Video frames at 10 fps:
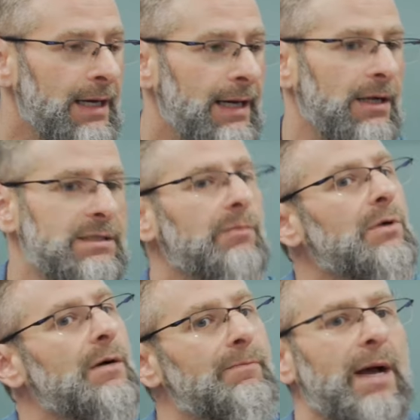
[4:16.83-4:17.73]
Now, some
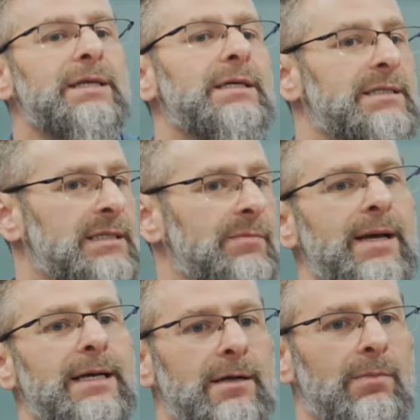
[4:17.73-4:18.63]
companions
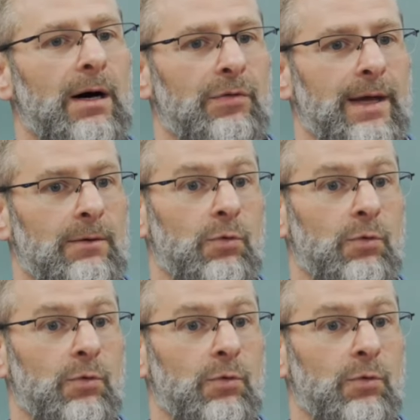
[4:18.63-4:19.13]
debated about that.